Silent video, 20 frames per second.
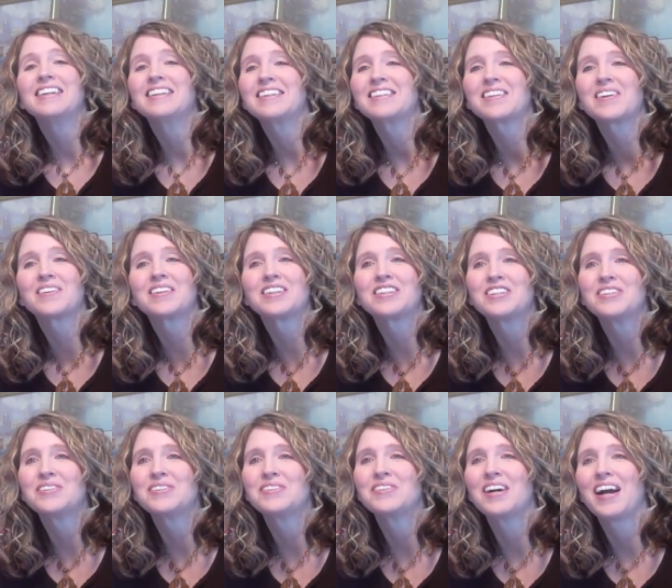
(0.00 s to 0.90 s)
so that
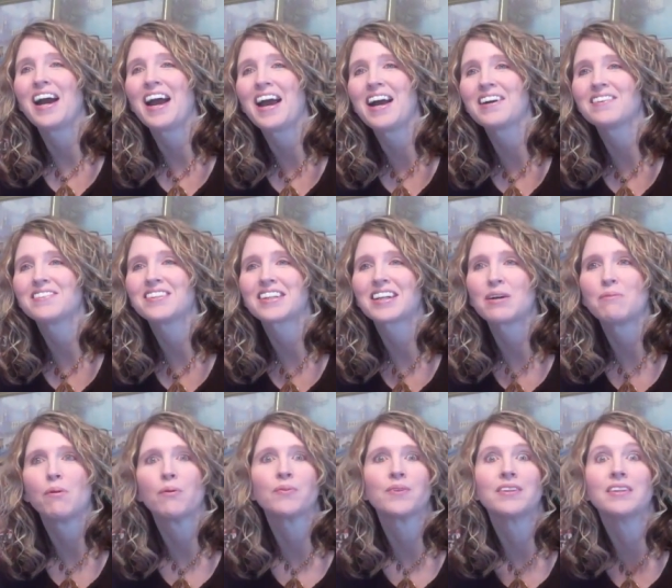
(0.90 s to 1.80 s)
you have to
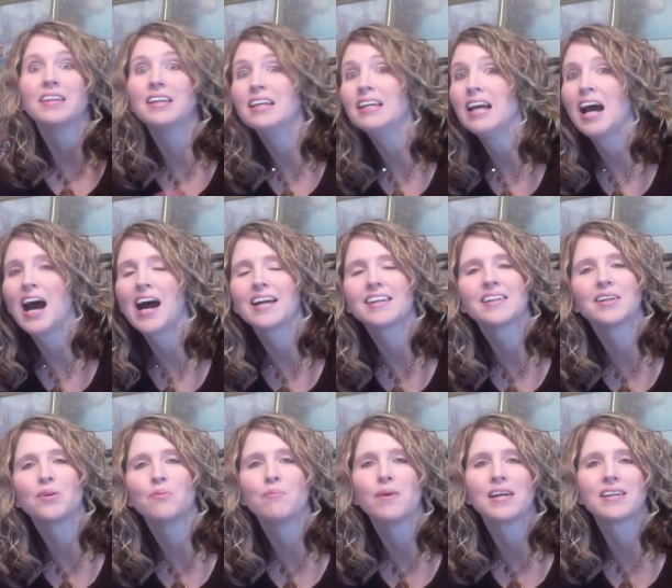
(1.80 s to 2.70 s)
come up with the
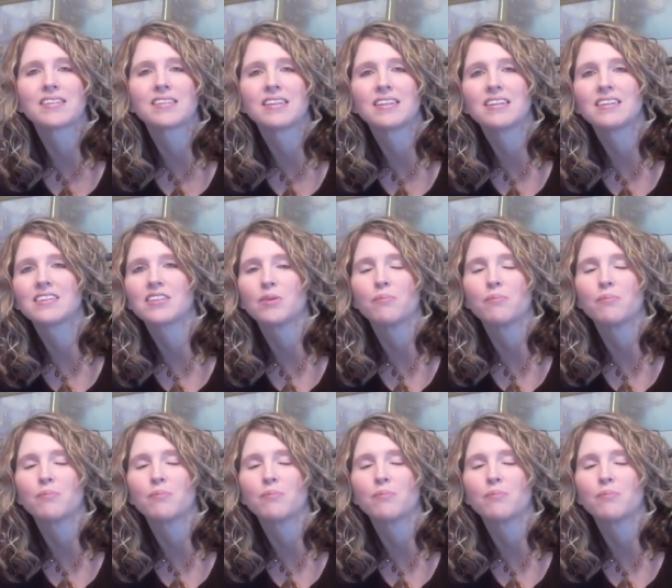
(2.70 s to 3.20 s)
ideal message,